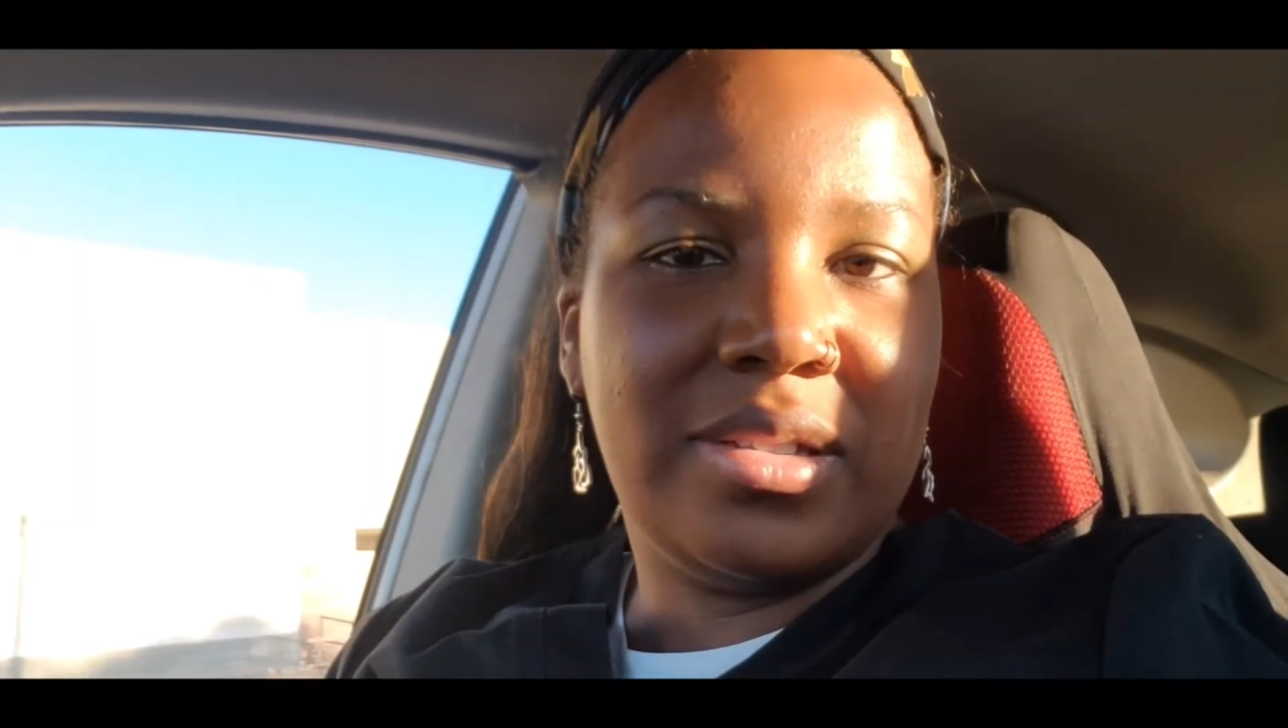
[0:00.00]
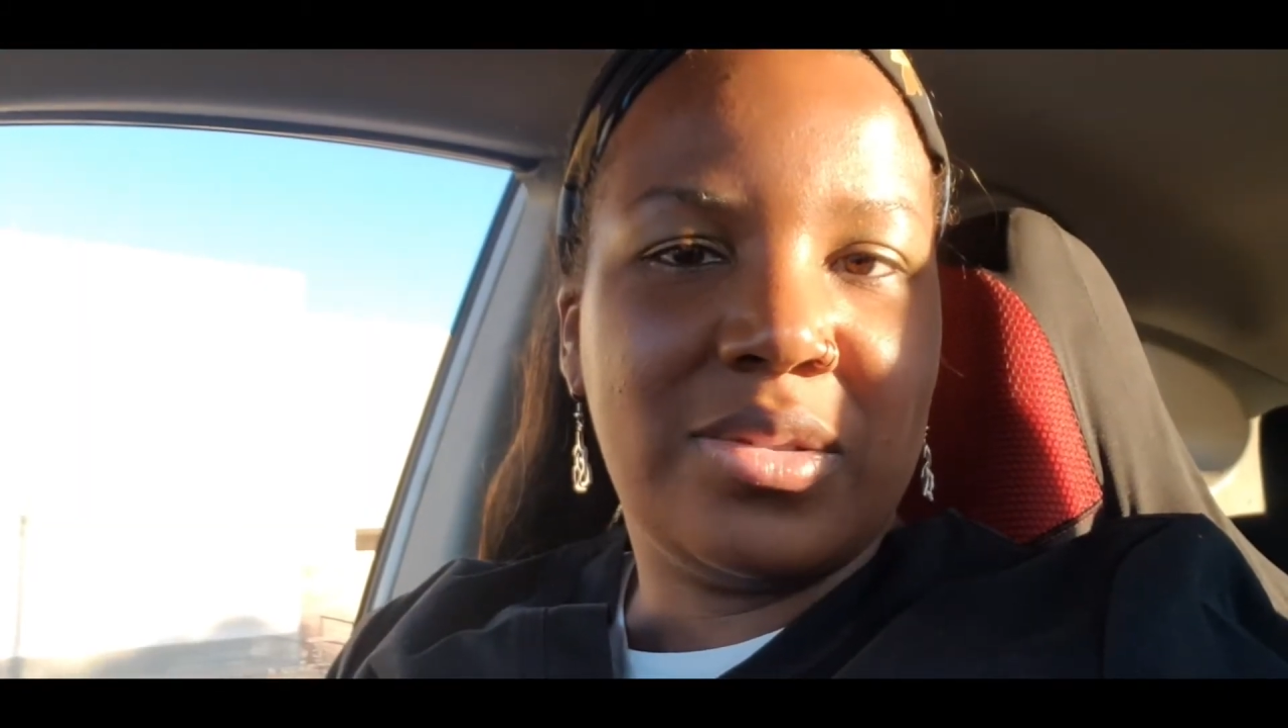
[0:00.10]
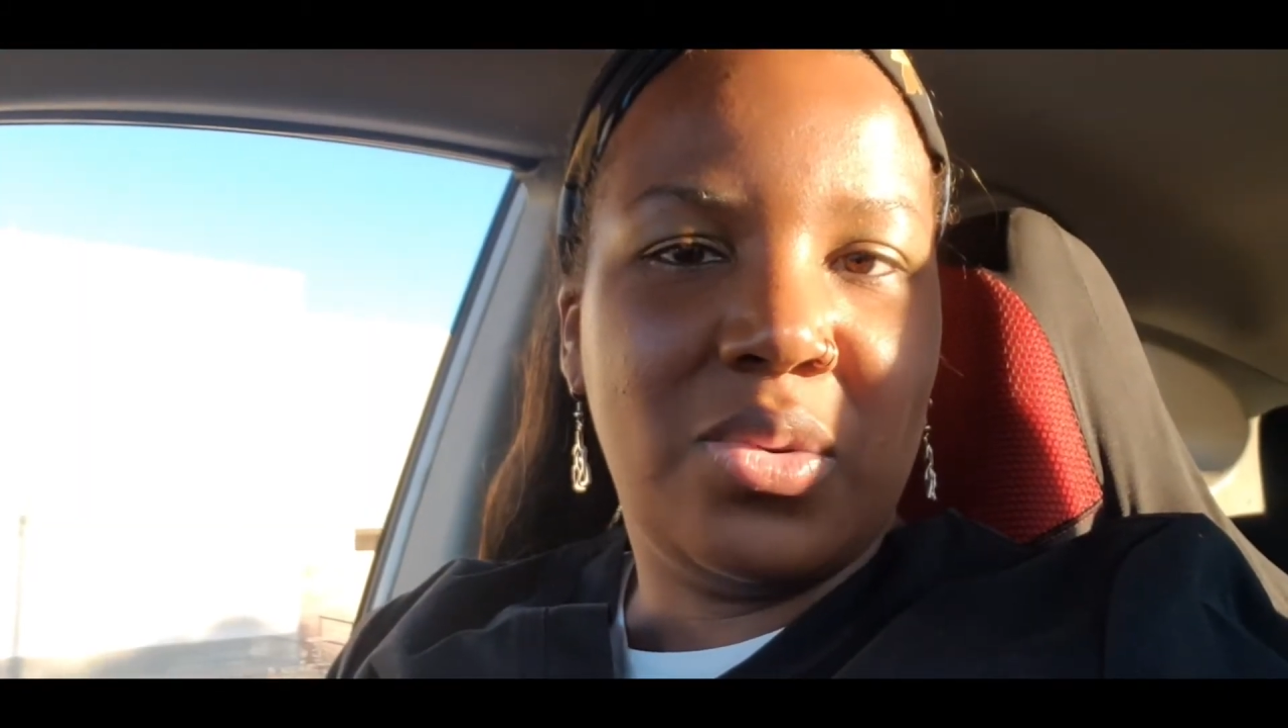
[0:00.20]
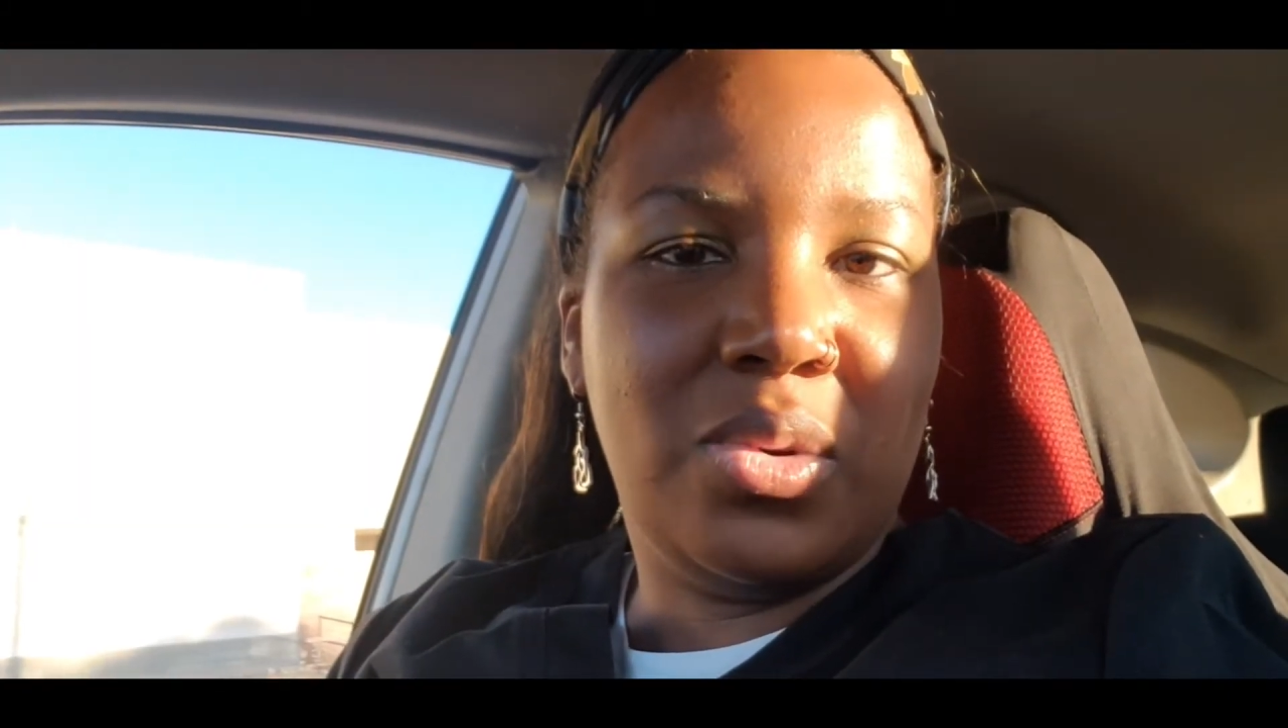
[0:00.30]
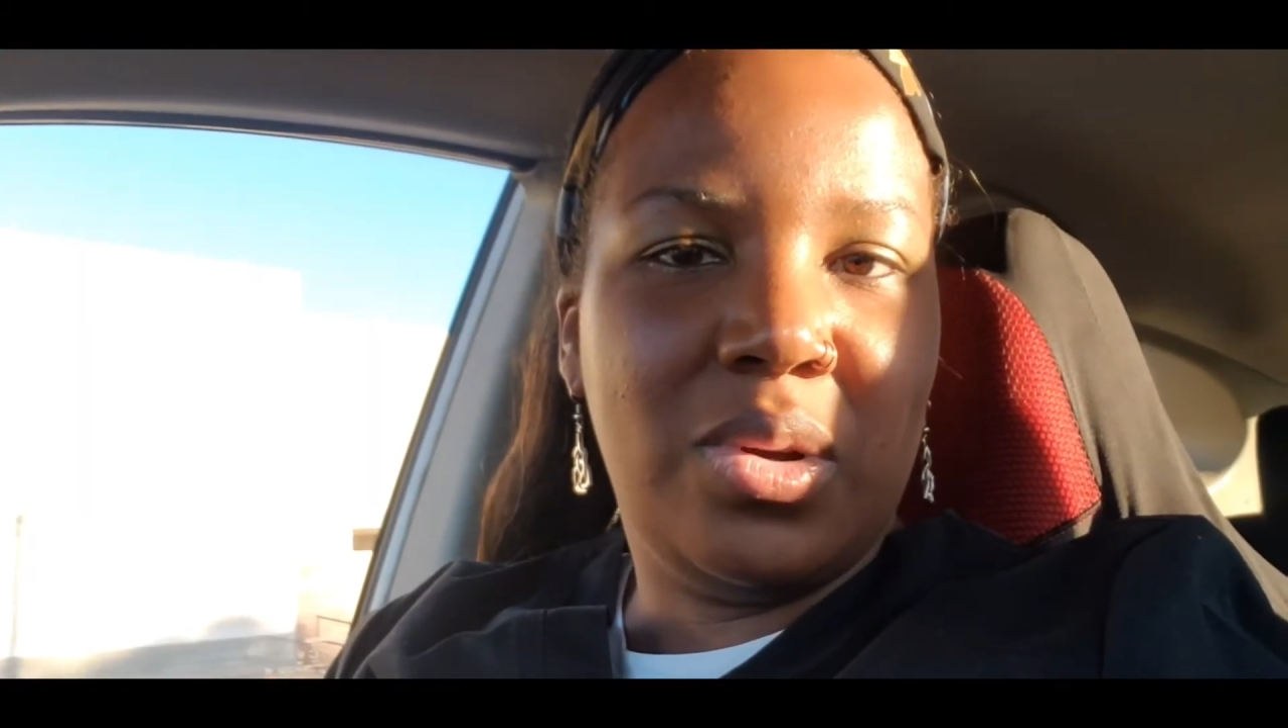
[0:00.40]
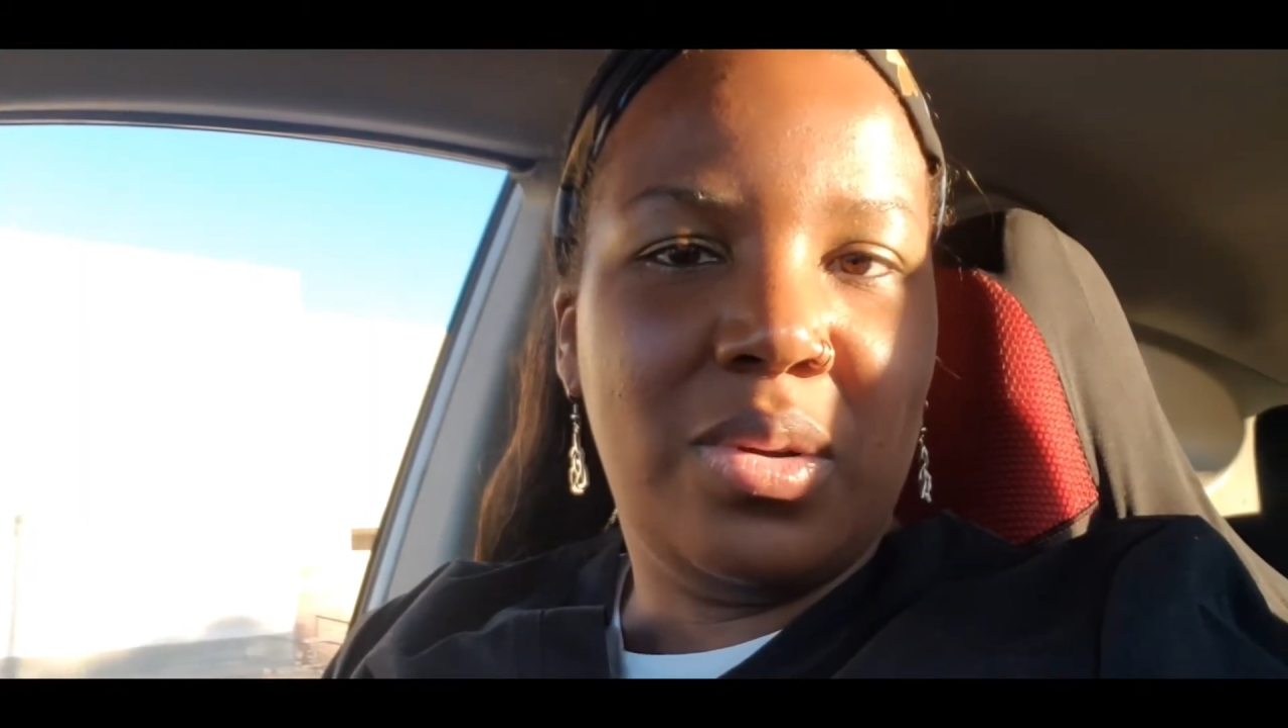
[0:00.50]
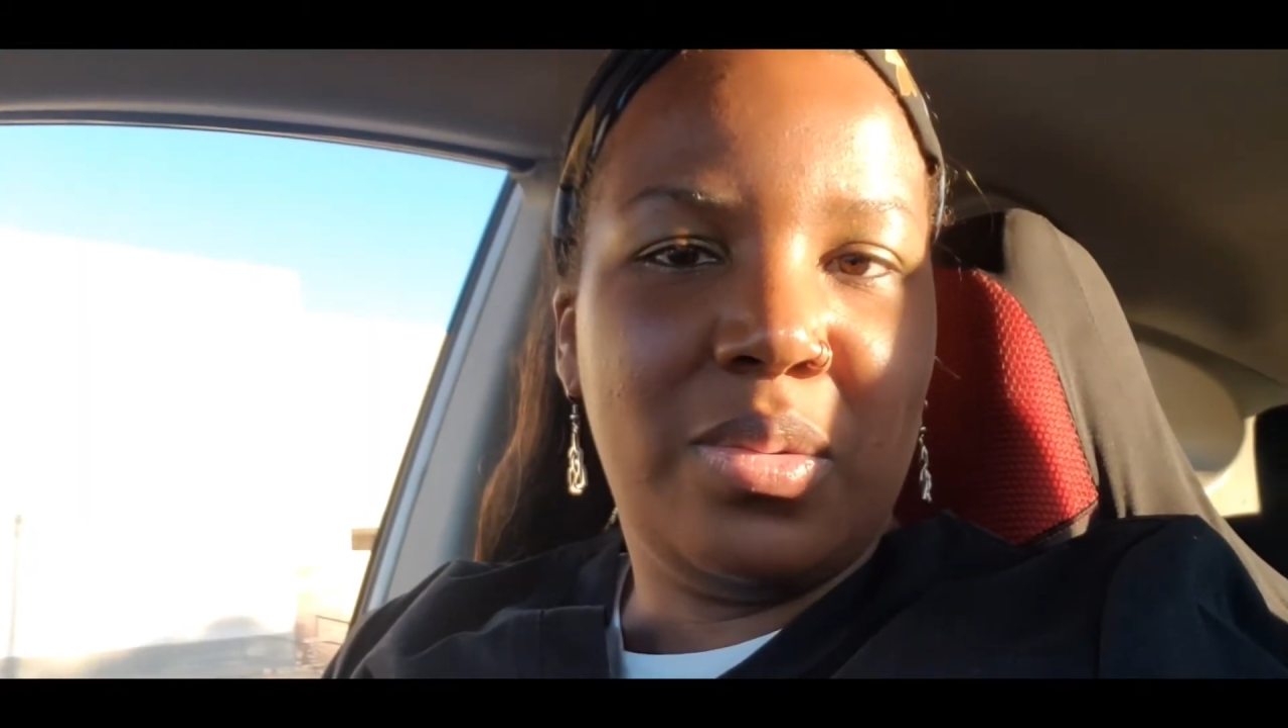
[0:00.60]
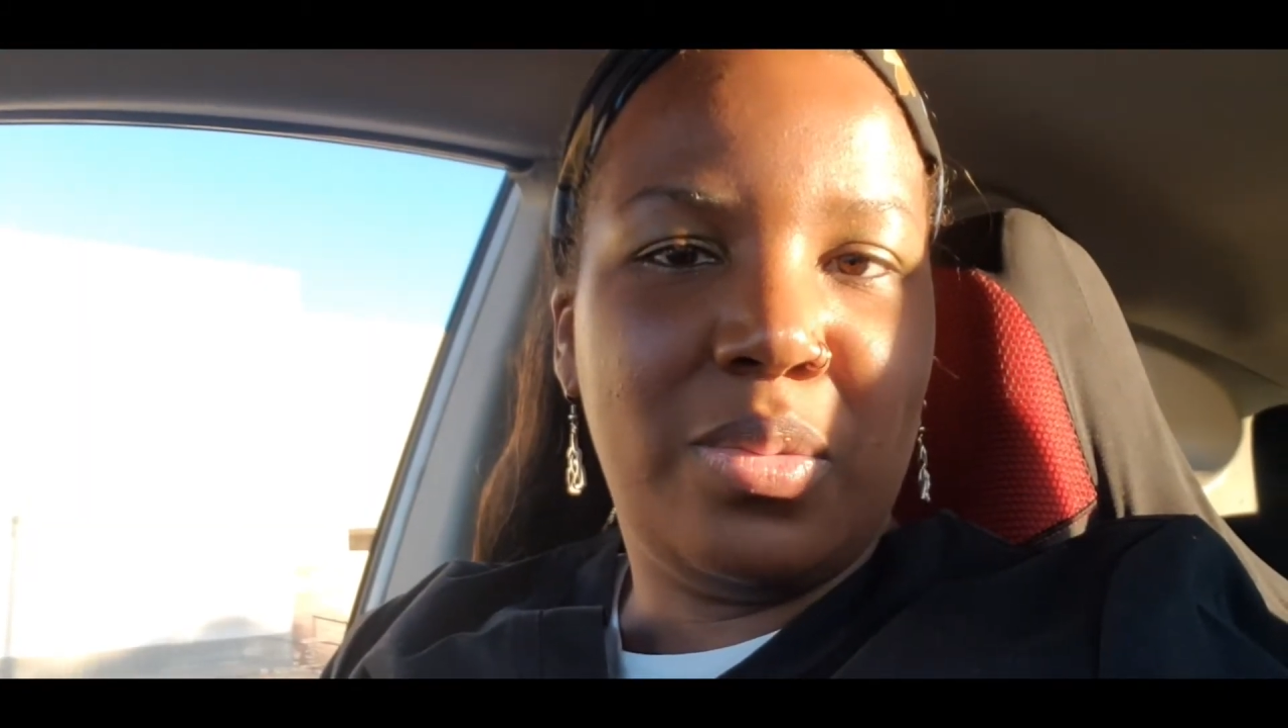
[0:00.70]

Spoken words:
school.